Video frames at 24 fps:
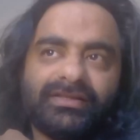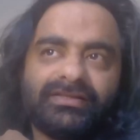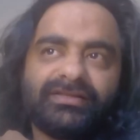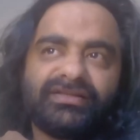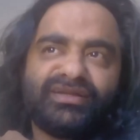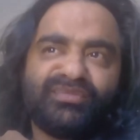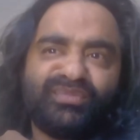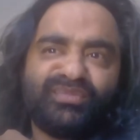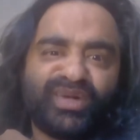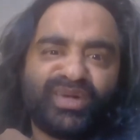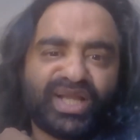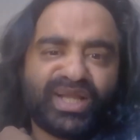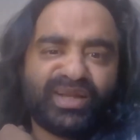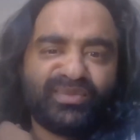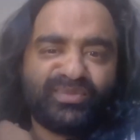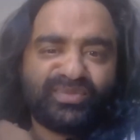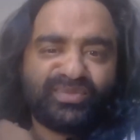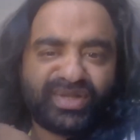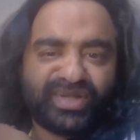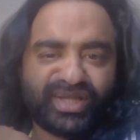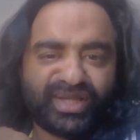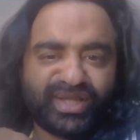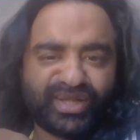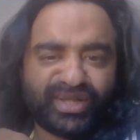
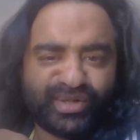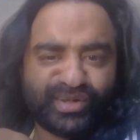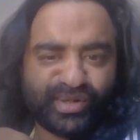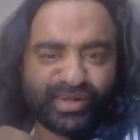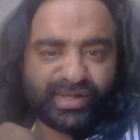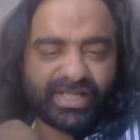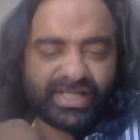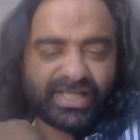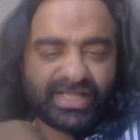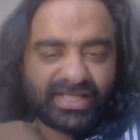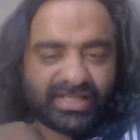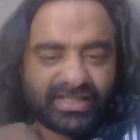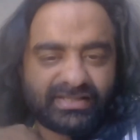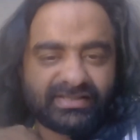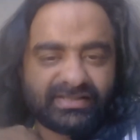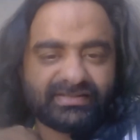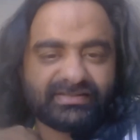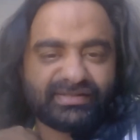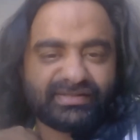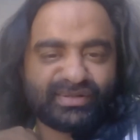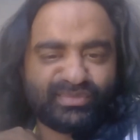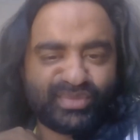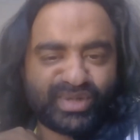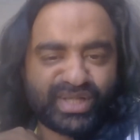Sometimes I cannot,
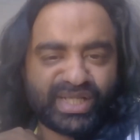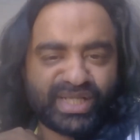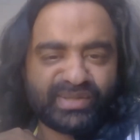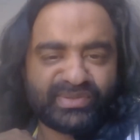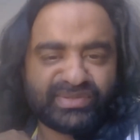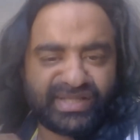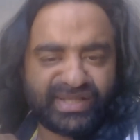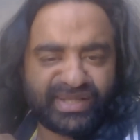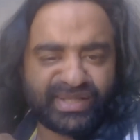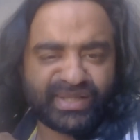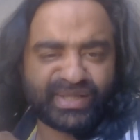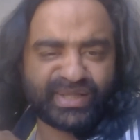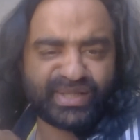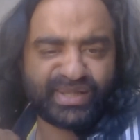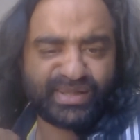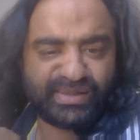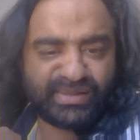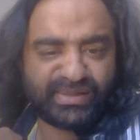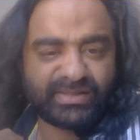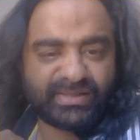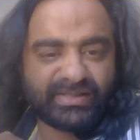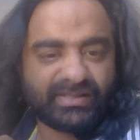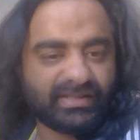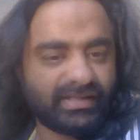sometimes I
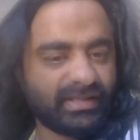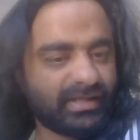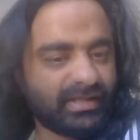can.